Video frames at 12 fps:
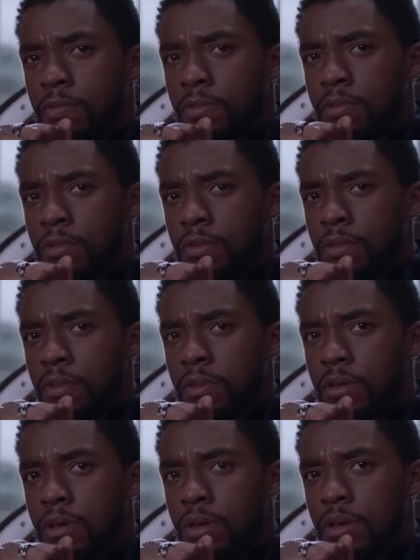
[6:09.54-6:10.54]
being the
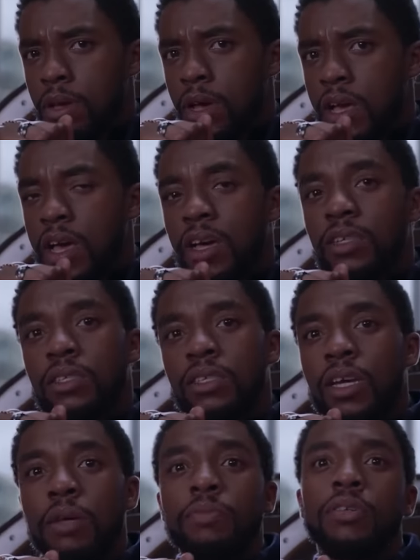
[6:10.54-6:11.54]
obvious decision doesn't
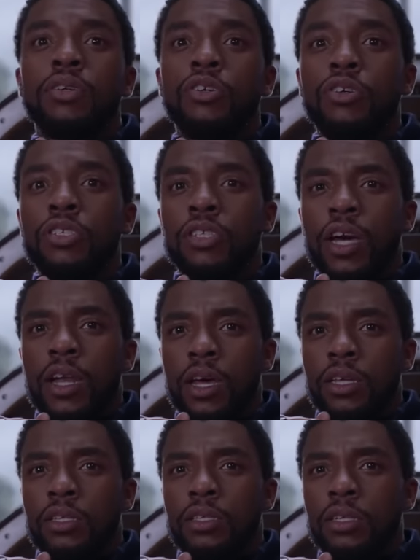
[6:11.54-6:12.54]
make it the right
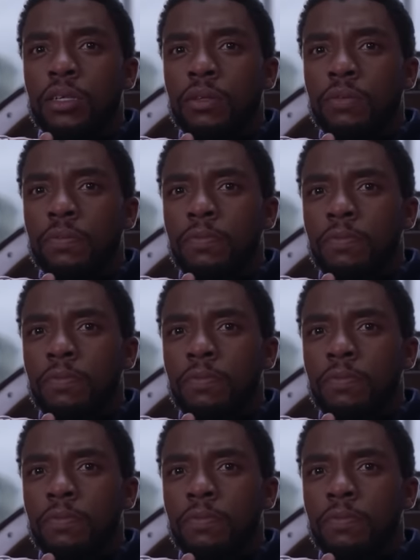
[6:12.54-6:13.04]
one, however,